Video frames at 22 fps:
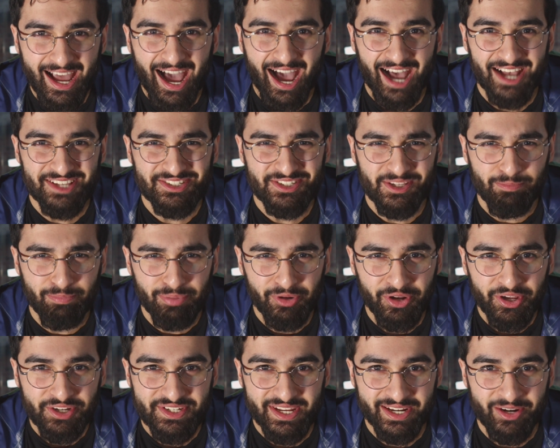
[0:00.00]
as the
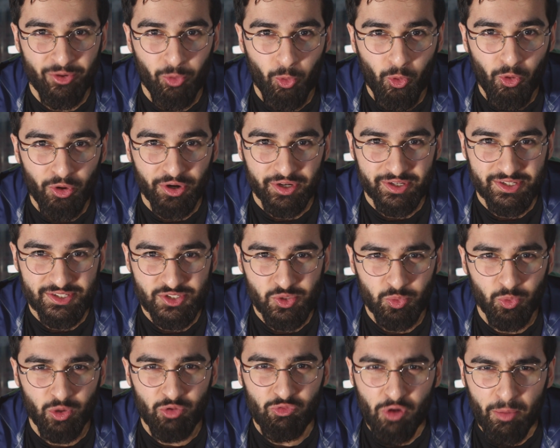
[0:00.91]
blood and
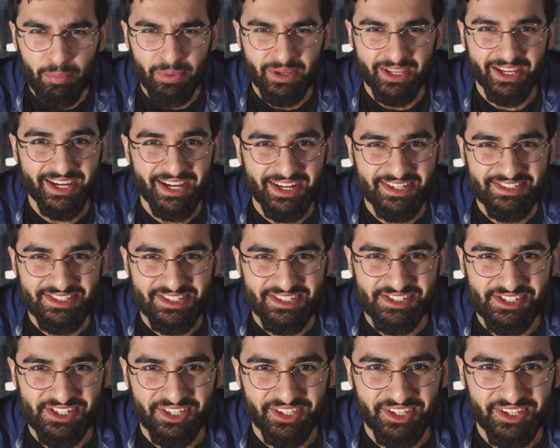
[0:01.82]
organs were rubbing against
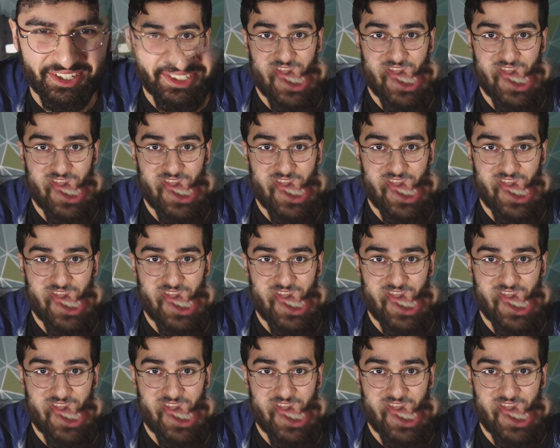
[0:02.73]
each other.